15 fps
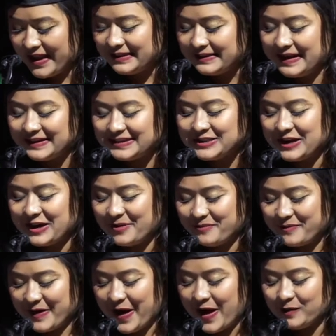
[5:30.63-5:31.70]
That time,
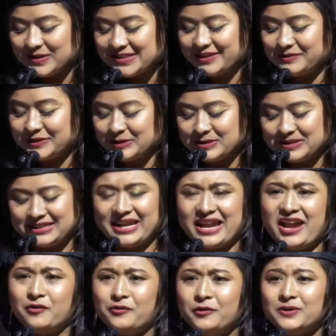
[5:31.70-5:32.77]
I was able to see
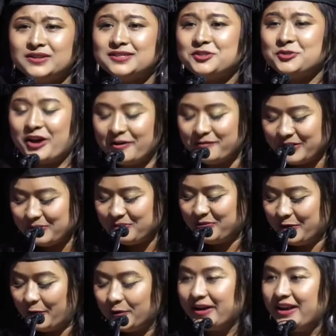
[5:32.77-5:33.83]
everyone striving
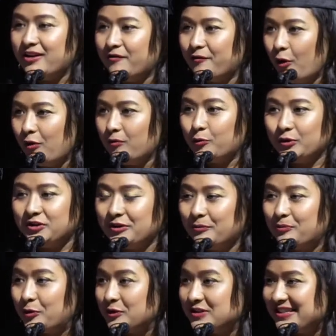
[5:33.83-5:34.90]
beyond and above with their
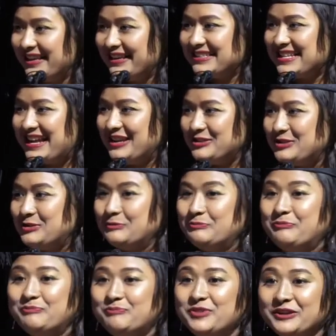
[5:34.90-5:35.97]
projects and to
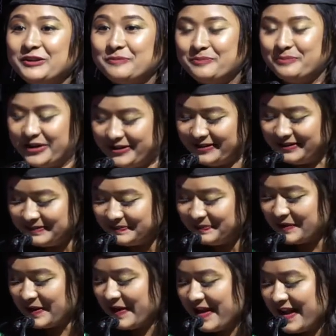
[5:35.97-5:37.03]
become better.
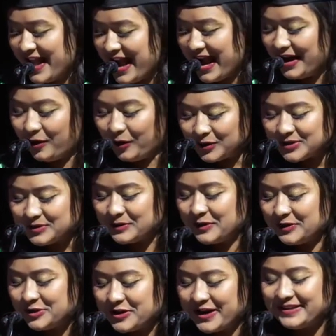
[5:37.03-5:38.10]
I also
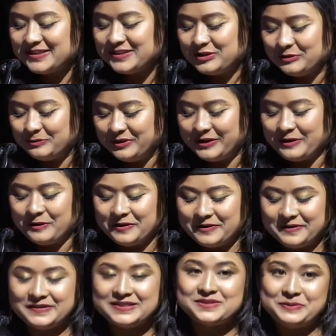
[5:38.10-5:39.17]
got chance to be on
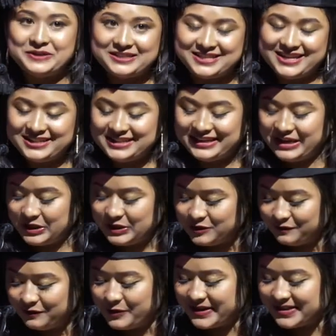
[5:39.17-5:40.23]
the speed dating
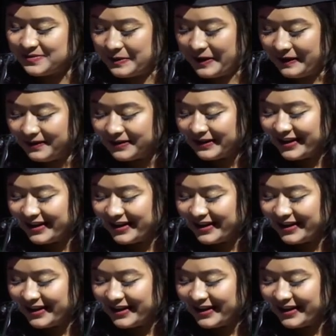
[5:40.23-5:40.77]
interview as well.